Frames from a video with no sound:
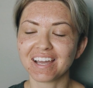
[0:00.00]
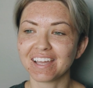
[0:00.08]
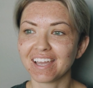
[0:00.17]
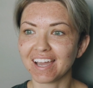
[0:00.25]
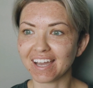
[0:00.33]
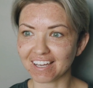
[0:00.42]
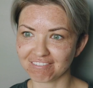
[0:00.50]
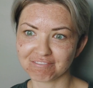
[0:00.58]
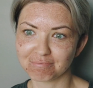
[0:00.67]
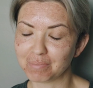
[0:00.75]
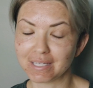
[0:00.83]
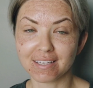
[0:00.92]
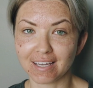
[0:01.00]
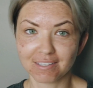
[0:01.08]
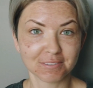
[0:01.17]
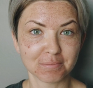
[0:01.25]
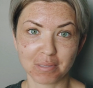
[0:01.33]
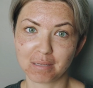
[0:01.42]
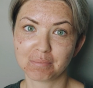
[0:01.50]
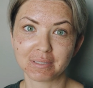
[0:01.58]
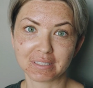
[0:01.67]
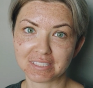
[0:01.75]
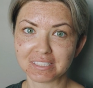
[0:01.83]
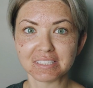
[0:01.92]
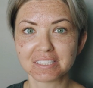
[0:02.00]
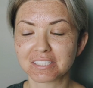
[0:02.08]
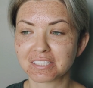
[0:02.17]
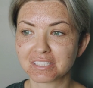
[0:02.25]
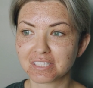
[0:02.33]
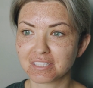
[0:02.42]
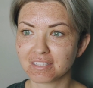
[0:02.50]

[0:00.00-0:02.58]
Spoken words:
I have been out in public since